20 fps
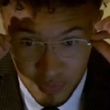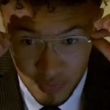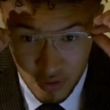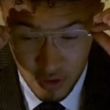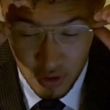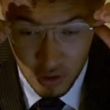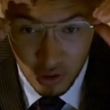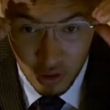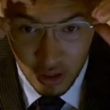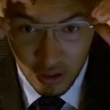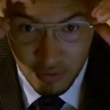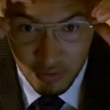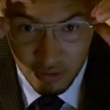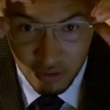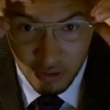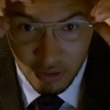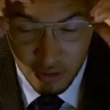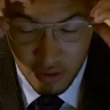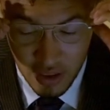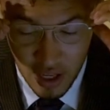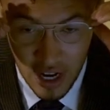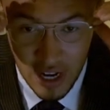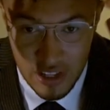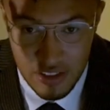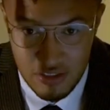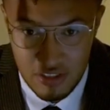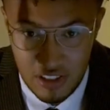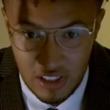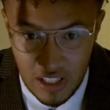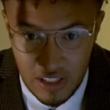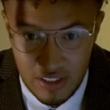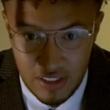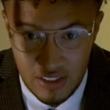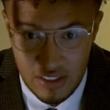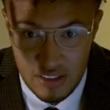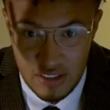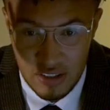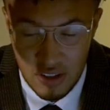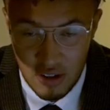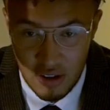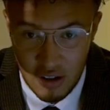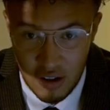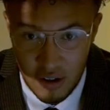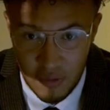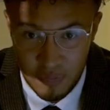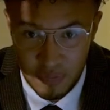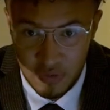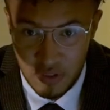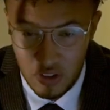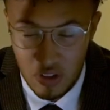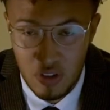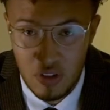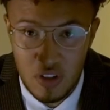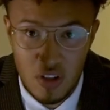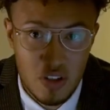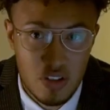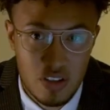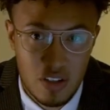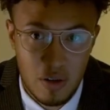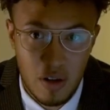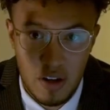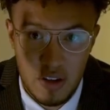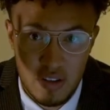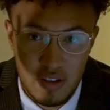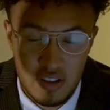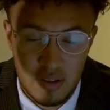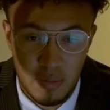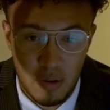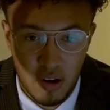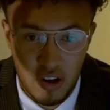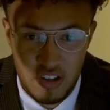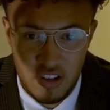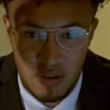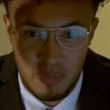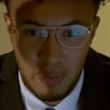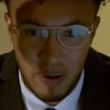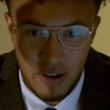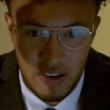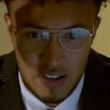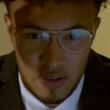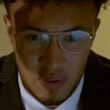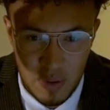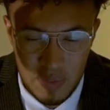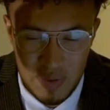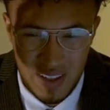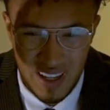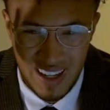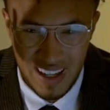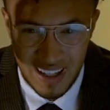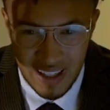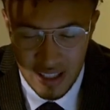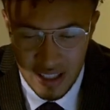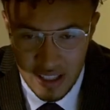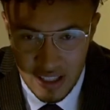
you're looking through the high street lenders or using a mortgage comparison website.